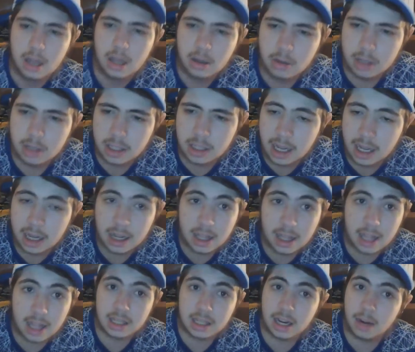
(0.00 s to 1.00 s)
Christina,
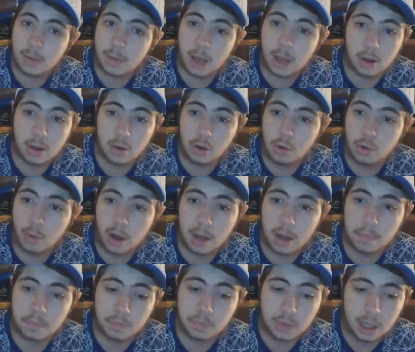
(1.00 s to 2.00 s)
that's going to be a good
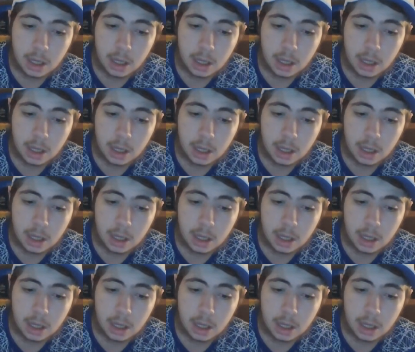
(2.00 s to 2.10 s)
one.